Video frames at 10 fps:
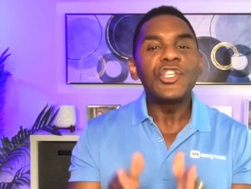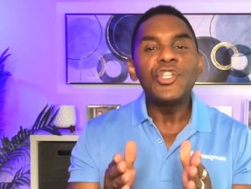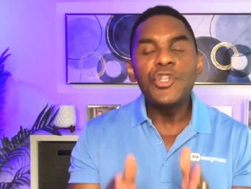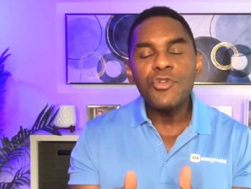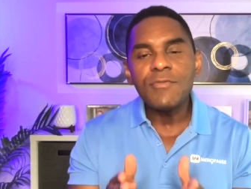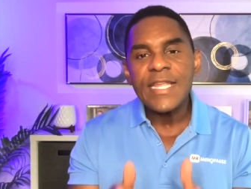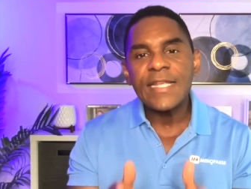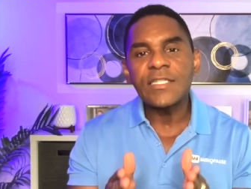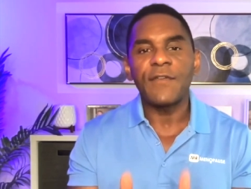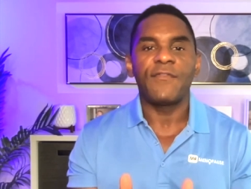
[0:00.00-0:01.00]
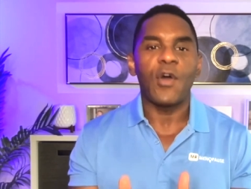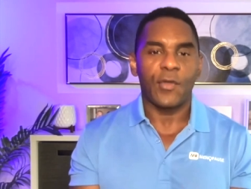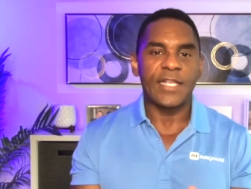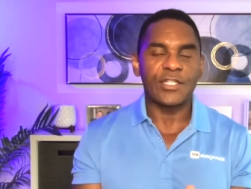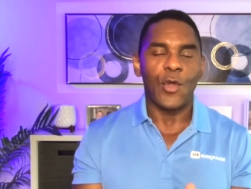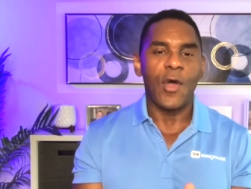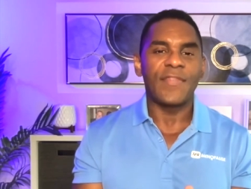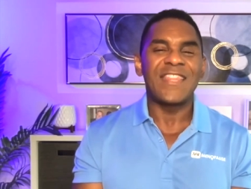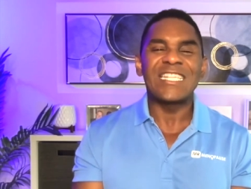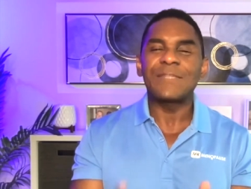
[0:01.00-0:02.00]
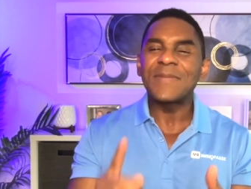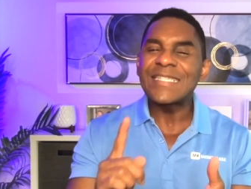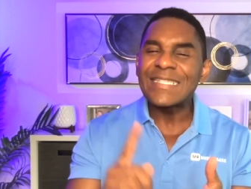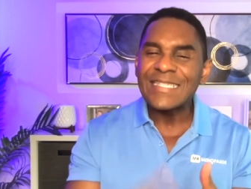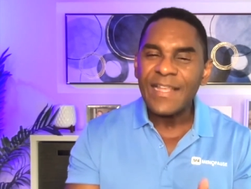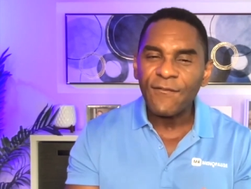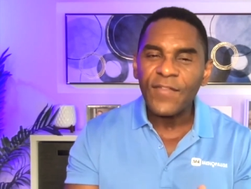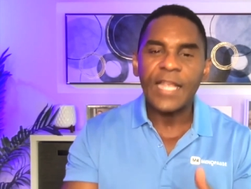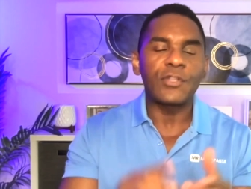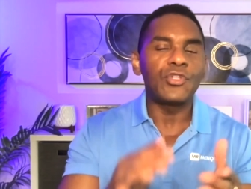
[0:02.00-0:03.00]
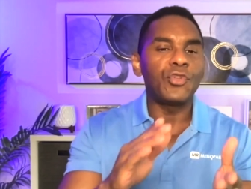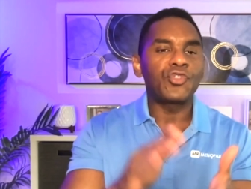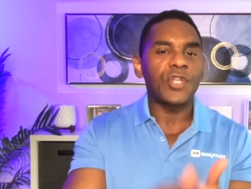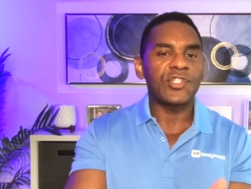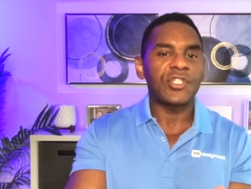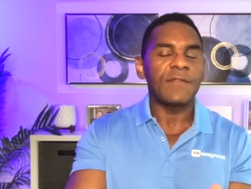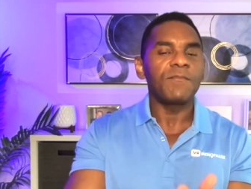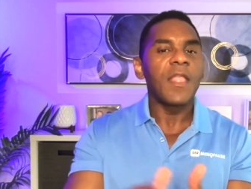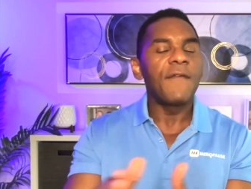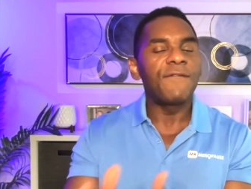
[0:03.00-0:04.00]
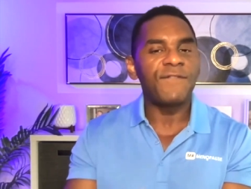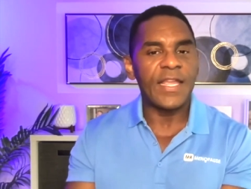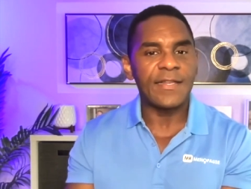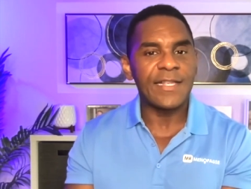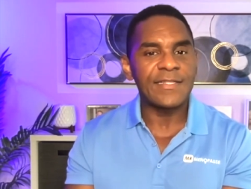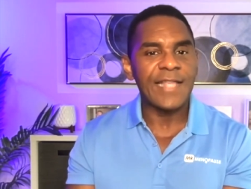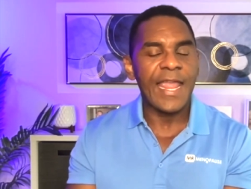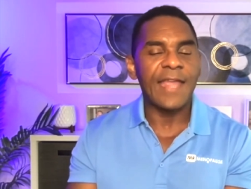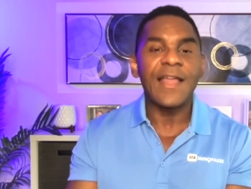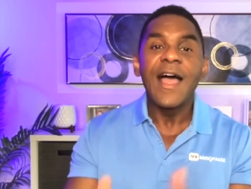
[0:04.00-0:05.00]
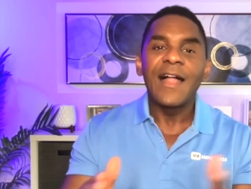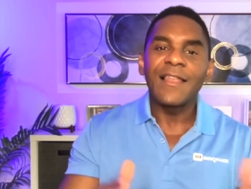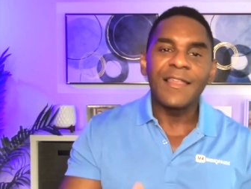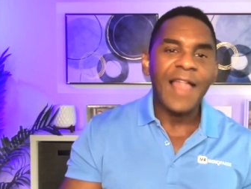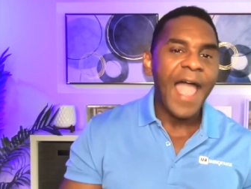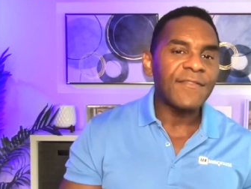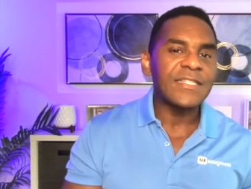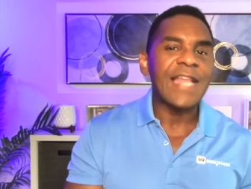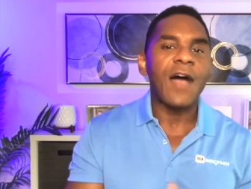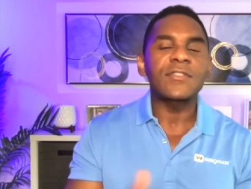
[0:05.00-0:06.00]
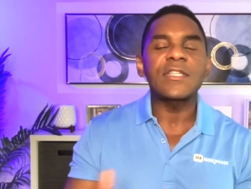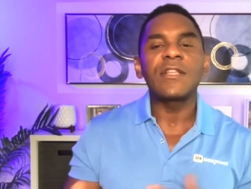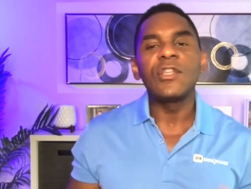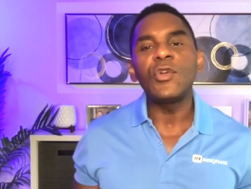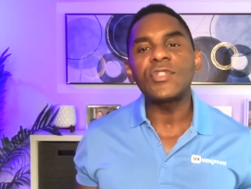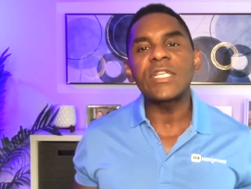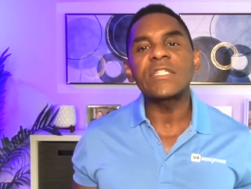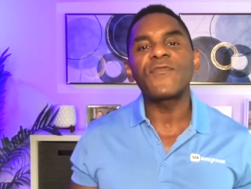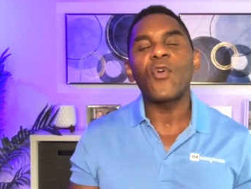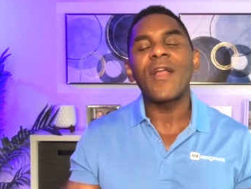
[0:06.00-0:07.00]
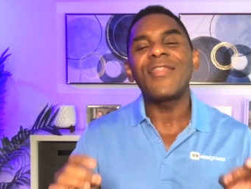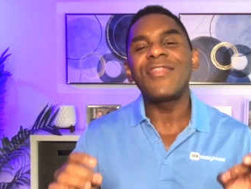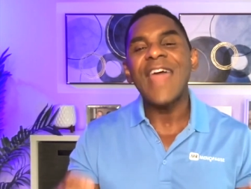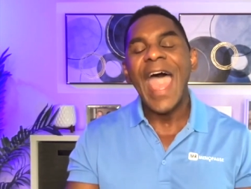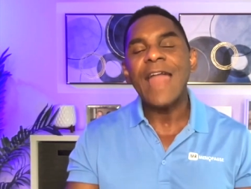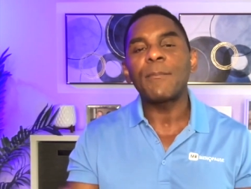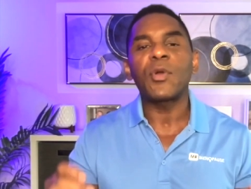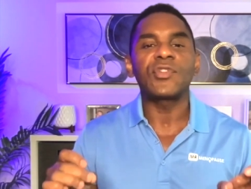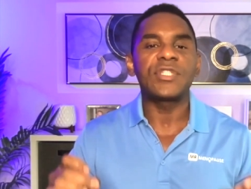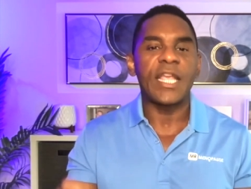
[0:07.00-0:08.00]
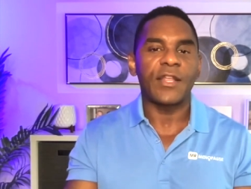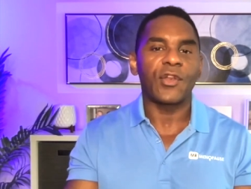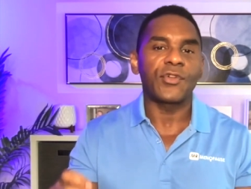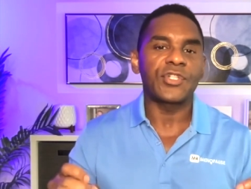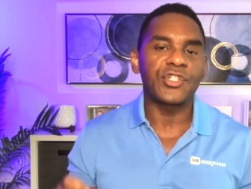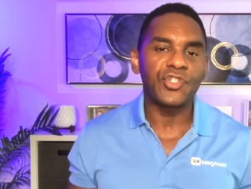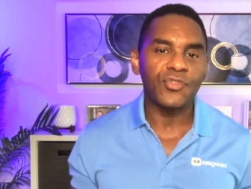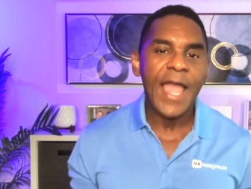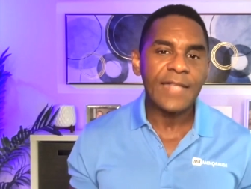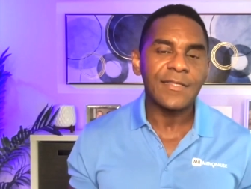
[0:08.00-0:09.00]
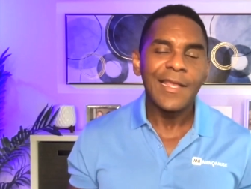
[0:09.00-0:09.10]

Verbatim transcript: you need to focus on the specific nutrition, fitness, and lifestyle solutions for that particular distress